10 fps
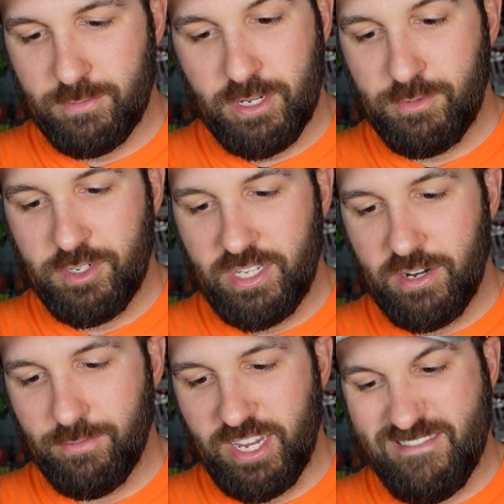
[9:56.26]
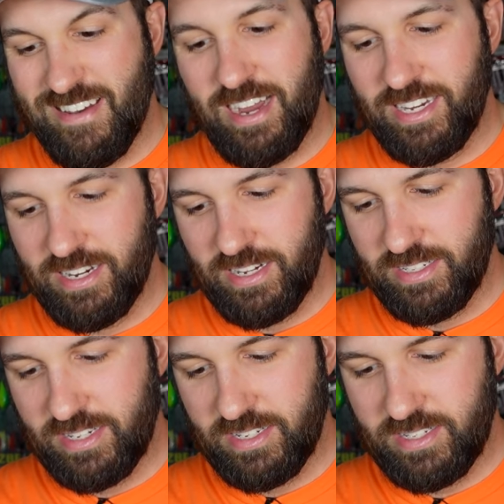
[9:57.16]
Sometimes you can get them like
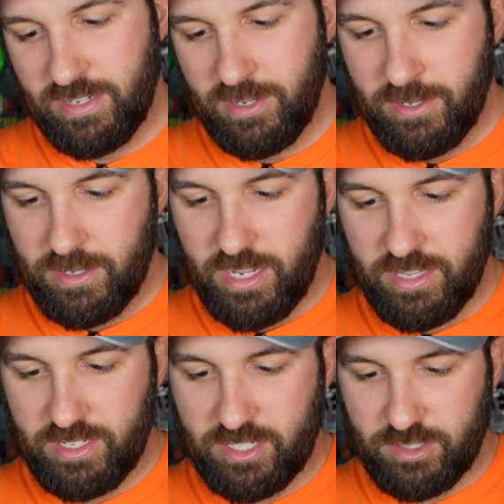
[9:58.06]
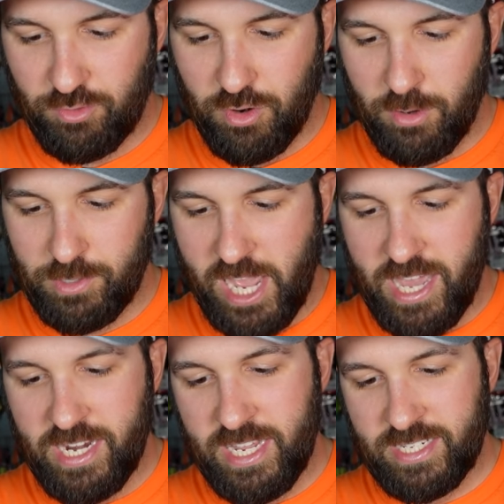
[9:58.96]
99 cents. And this is from
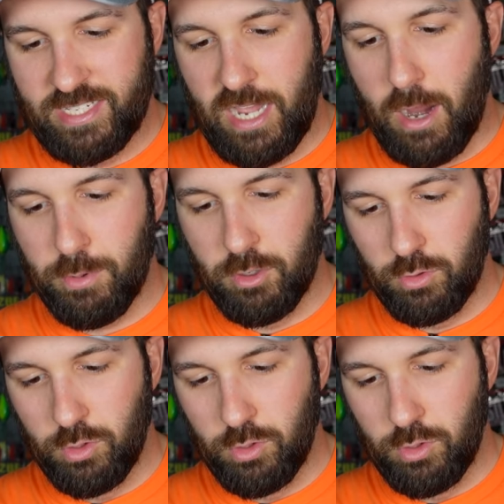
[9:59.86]
K&E Stopper